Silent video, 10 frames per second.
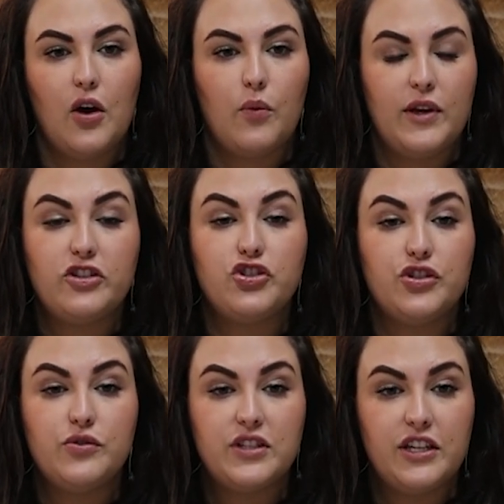When
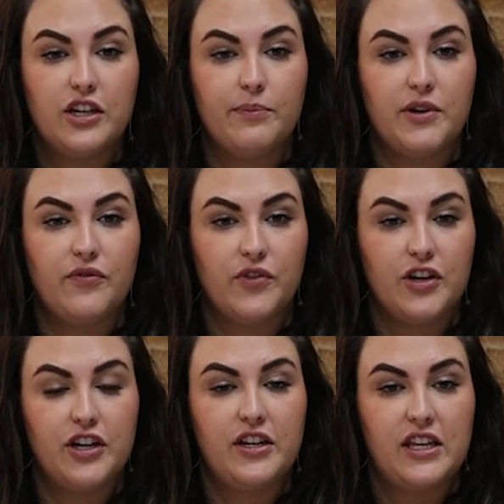choosing your
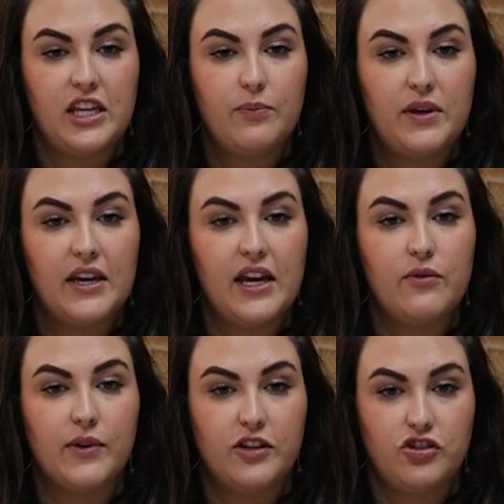preferred
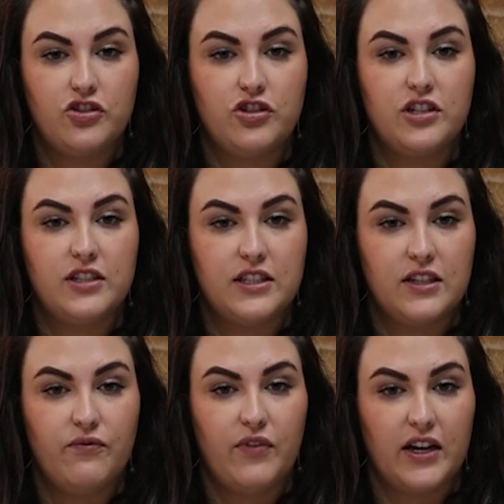EPA-registered
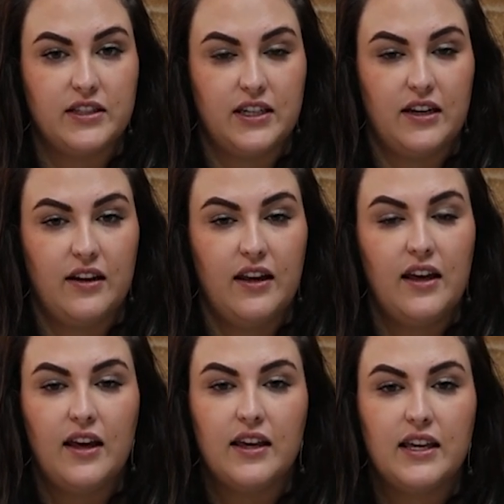disinfectant,
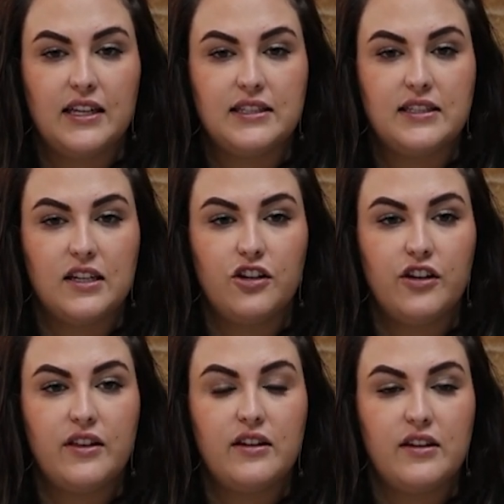
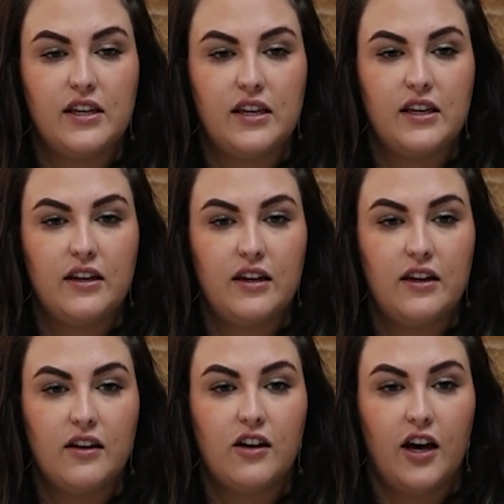consider the
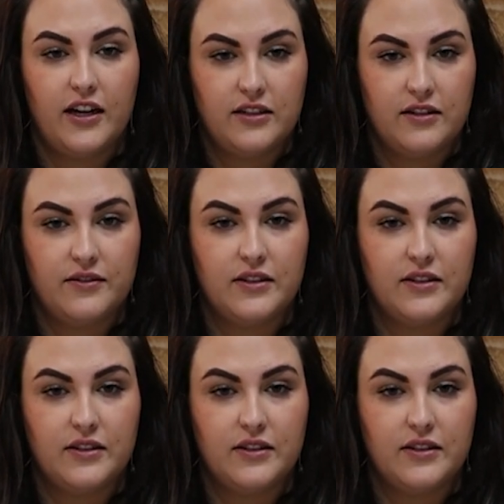needed contact